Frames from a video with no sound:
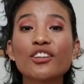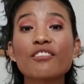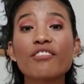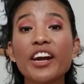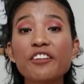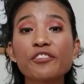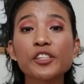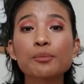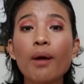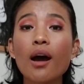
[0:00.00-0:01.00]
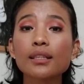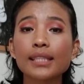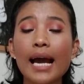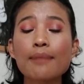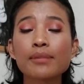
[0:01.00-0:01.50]
the very first box
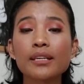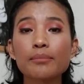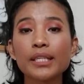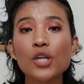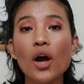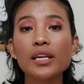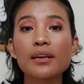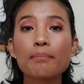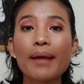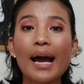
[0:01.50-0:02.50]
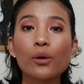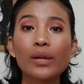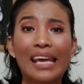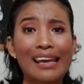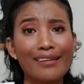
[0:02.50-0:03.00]
I'm gonna be talking about
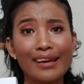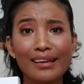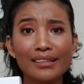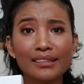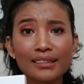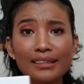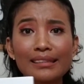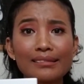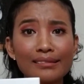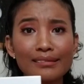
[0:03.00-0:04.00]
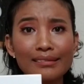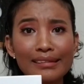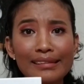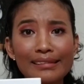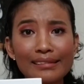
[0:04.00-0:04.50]
is
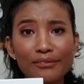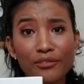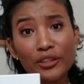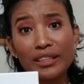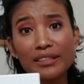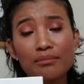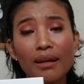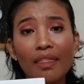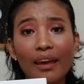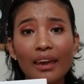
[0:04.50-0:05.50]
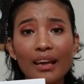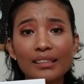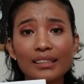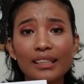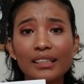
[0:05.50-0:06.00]
for this month, I
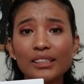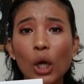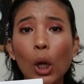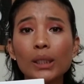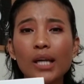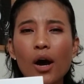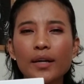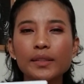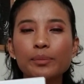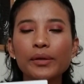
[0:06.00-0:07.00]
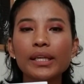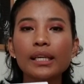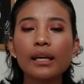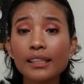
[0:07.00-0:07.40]
guess, is called Honest Beauty.